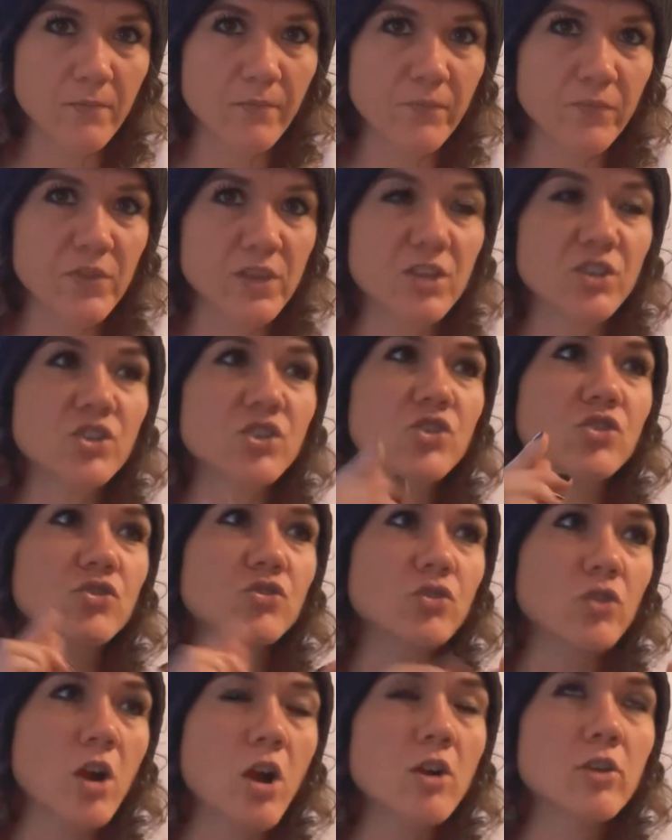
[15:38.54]
the
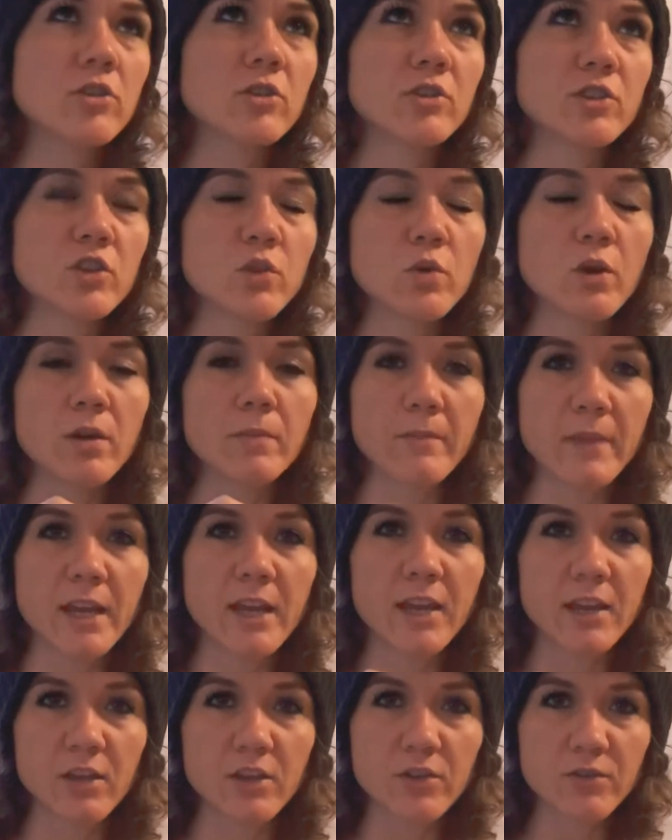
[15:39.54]
stronger you are
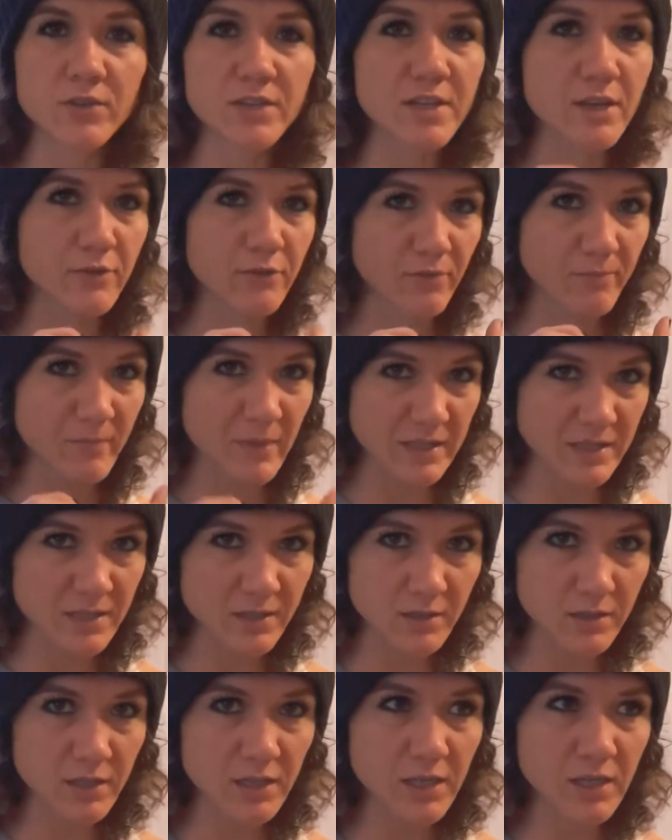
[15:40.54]
making yourself
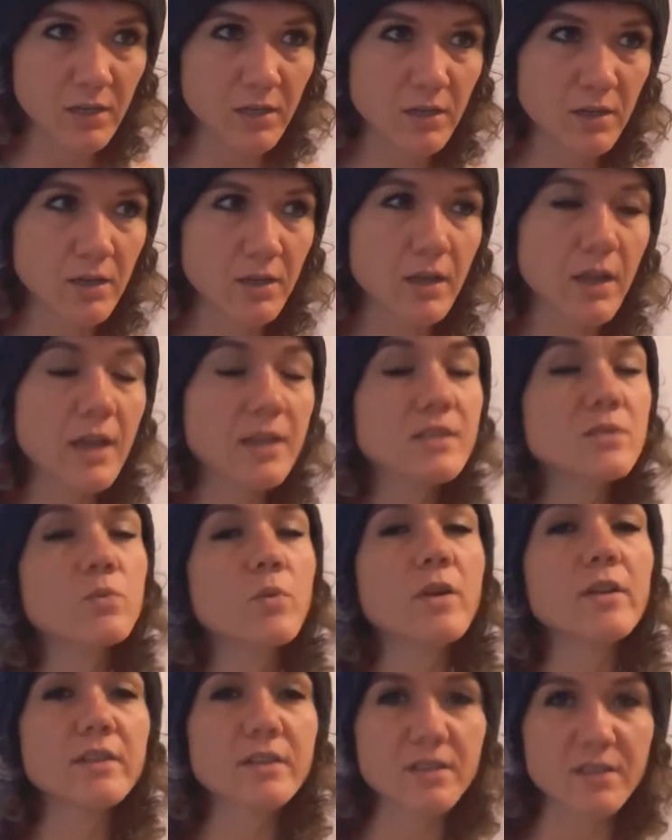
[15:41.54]
mentally as
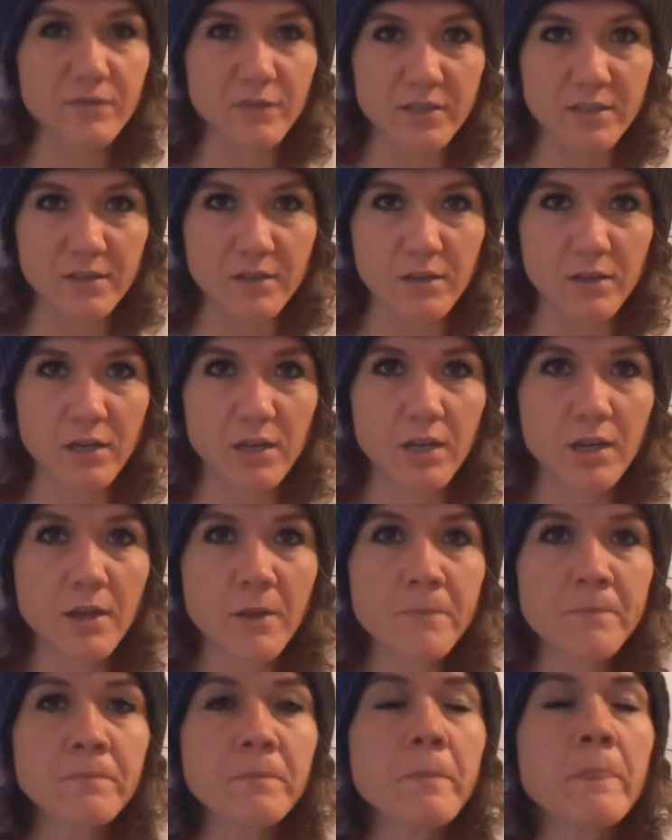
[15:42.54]
well as physically.
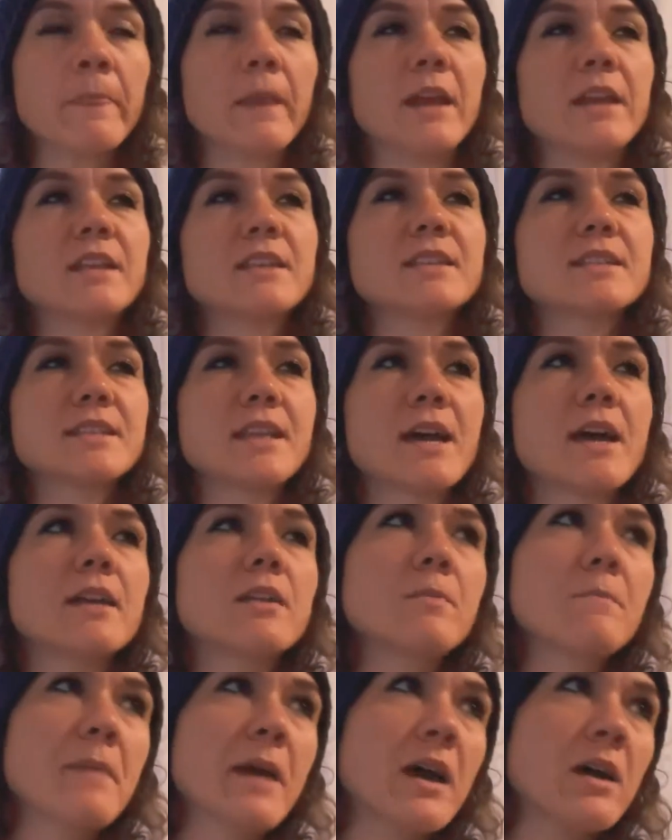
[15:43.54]
And it's not
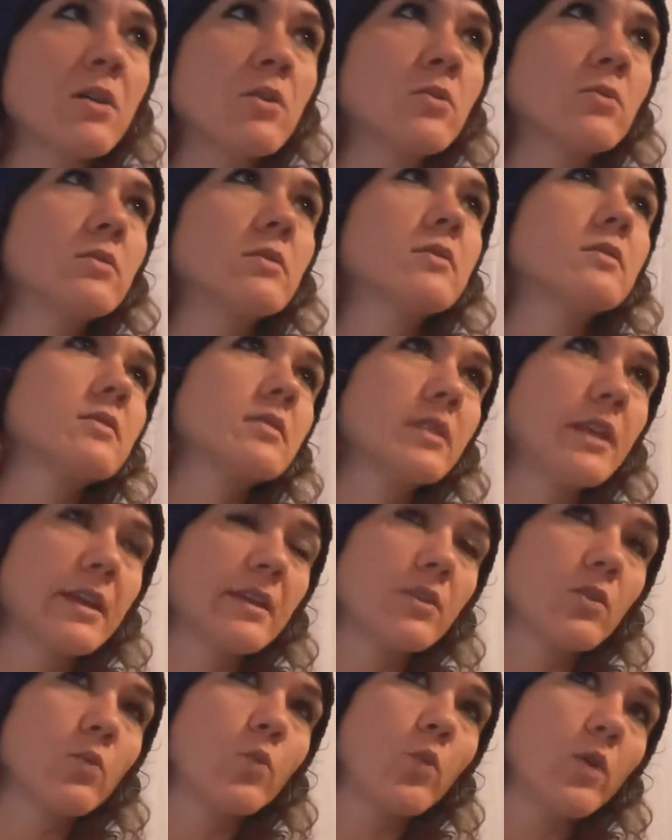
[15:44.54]
about like
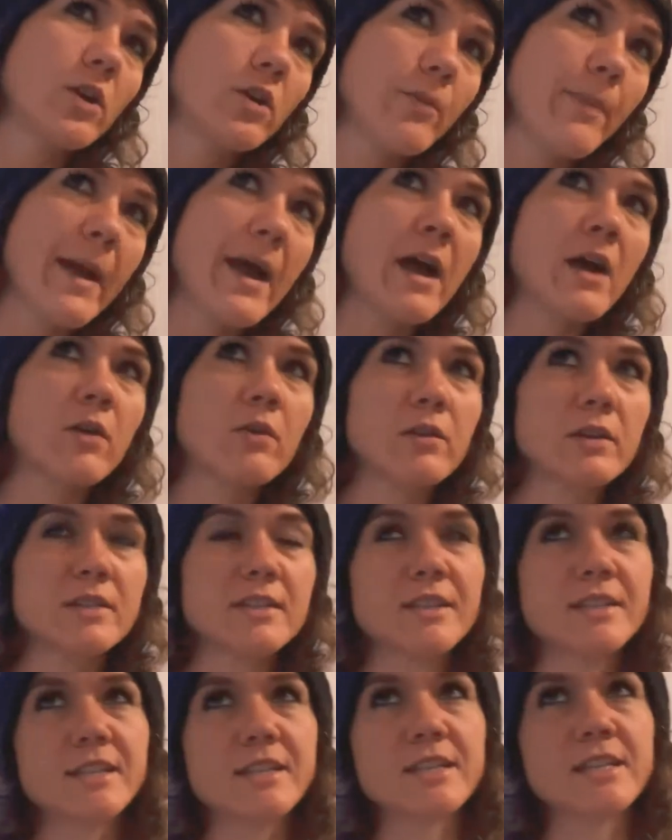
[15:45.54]
the willpower
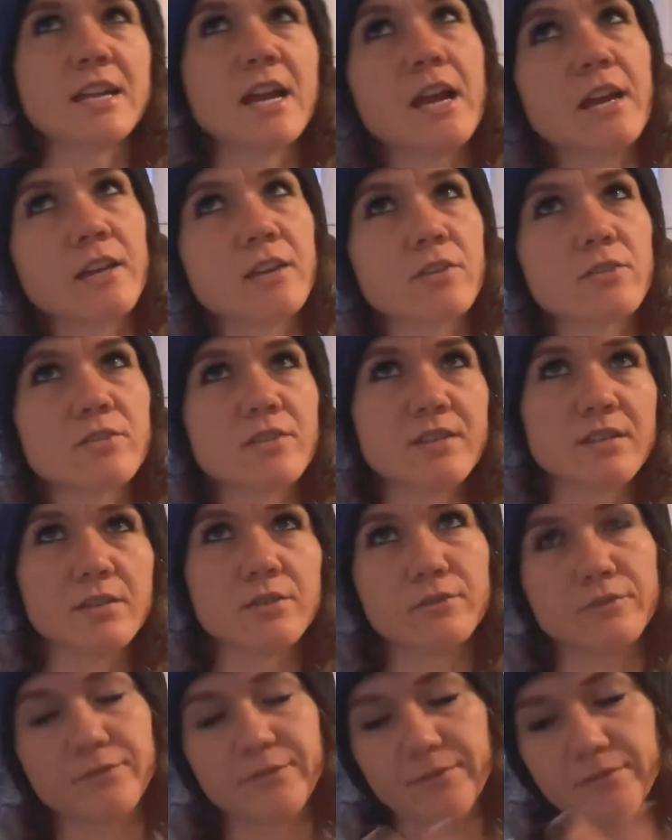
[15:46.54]
to deny
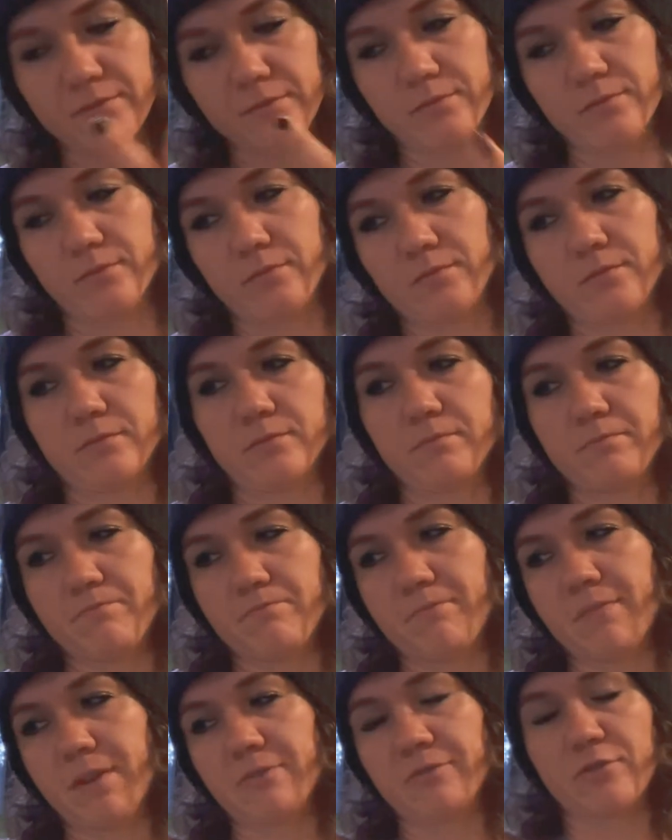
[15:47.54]
yourself
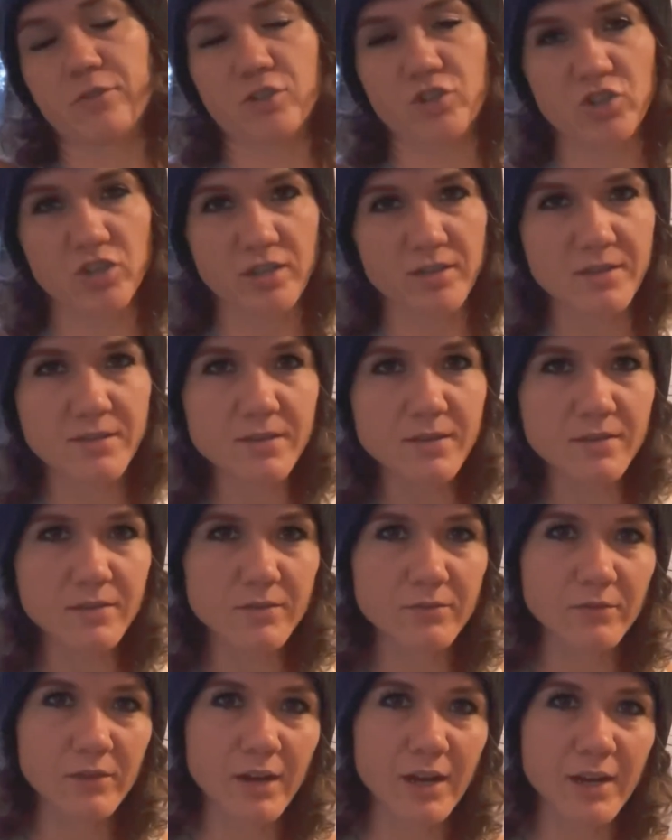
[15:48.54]
beverages,
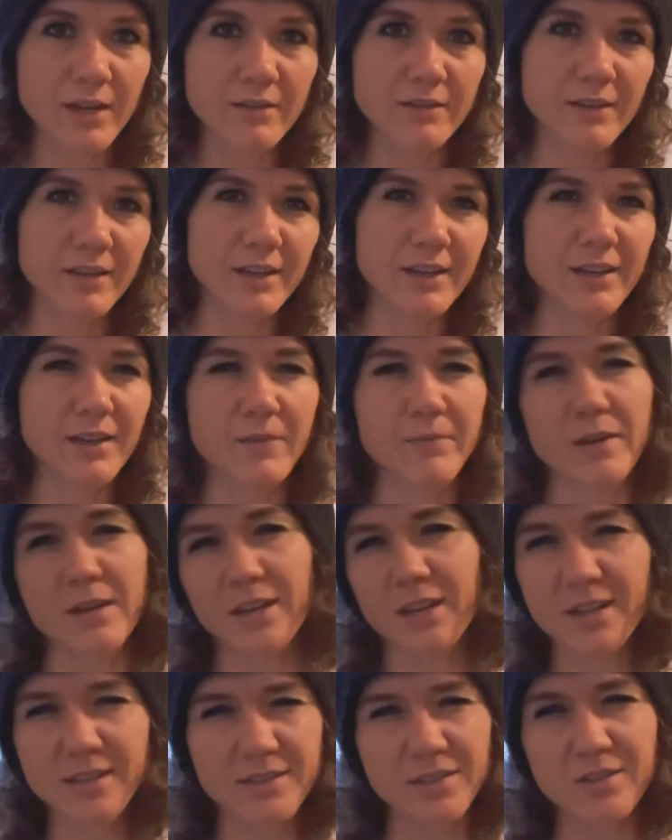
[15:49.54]
right? Like, I mean, I
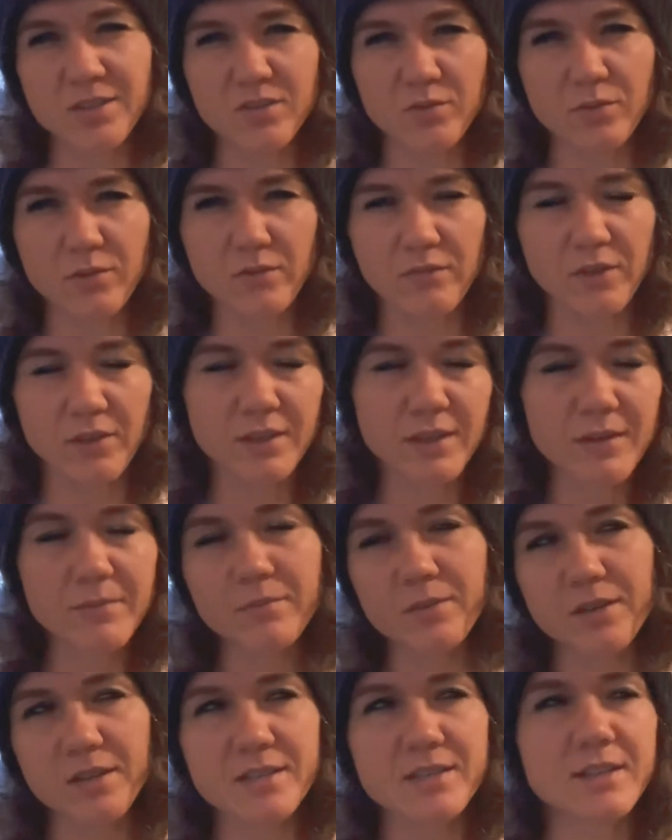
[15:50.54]
guess it's sort of like that,
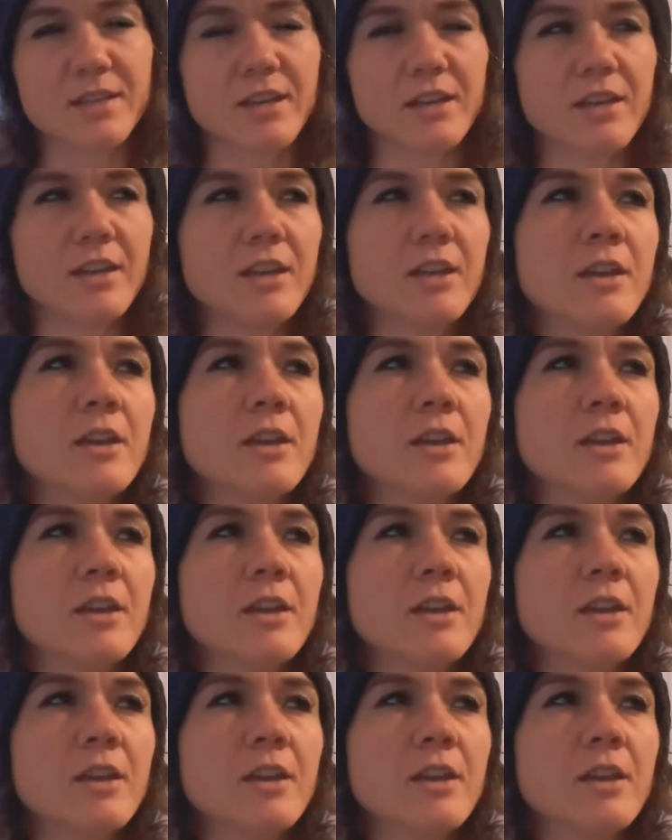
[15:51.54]
but it's not.